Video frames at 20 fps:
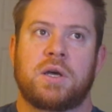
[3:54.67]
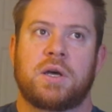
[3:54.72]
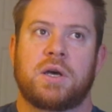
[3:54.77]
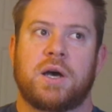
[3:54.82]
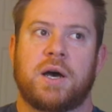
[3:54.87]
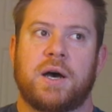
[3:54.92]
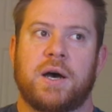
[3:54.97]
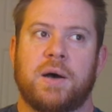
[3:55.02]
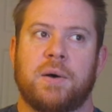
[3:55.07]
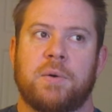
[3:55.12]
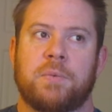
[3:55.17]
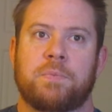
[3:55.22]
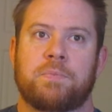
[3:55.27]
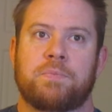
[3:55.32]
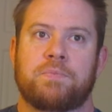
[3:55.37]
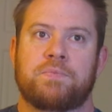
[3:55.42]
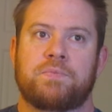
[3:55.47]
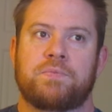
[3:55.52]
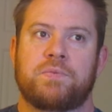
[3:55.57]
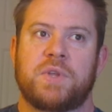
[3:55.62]

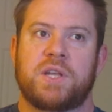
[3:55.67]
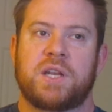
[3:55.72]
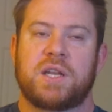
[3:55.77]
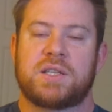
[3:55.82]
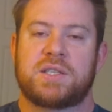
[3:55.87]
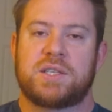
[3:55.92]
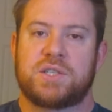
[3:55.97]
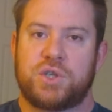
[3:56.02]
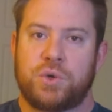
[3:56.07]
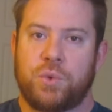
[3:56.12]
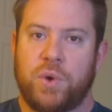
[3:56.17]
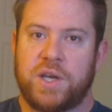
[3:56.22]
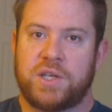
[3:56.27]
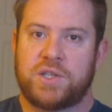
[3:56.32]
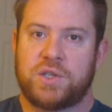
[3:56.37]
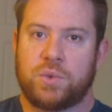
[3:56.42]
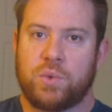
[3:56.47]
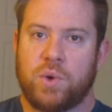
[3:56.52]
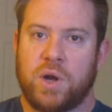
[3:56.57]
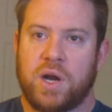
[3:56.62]
in a
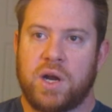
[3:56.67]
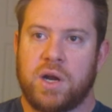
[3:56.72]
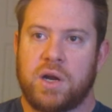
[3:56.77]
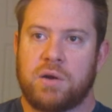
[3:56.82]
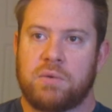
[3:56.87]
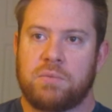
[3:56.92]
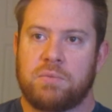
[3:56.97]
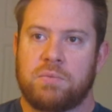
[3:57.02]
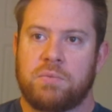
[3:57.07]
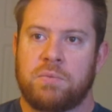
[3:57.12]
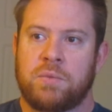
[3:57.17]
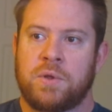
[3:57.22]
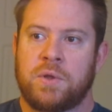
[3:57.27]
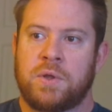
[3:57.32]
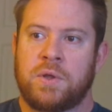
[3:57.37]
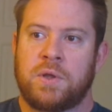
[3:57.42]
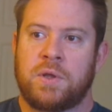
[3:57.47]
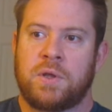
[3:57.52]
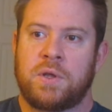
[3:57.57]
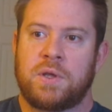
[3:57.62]
situation where
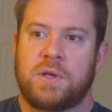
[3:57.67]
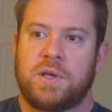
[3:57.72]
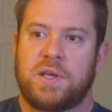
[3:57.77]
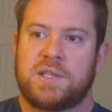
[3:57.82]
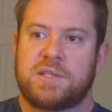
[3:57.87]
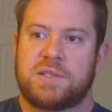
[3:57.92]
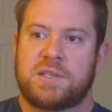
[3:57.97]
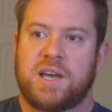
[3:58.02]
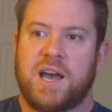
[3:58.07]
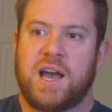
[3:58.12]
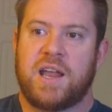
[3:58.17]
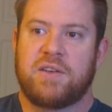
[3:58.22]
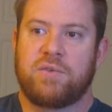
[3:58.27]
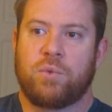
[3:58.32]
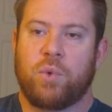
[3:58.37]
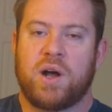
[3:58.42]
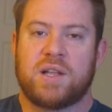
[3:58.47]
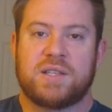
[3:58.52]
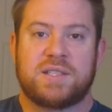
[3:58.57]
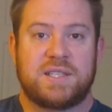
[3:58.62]
he's kind of
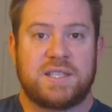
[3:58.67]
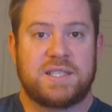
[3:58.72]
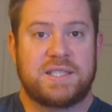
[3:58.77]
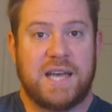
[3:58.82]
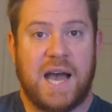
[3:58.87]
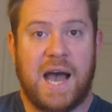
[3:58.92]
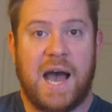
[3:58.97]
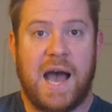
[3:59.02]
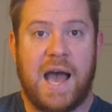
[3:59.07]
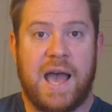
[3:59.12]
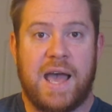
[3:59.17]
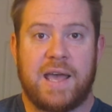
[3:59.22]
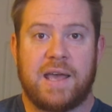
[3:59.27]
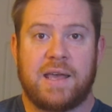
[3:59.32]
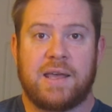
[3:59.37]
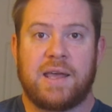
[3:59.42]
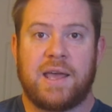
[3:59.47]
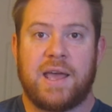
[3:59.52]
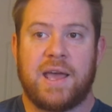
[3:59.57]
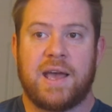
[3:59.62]
wants to
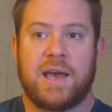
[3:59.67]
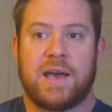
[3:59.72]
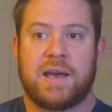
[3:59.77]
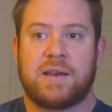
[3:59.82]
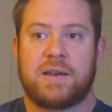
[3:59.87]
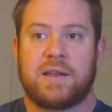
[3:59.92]
die, and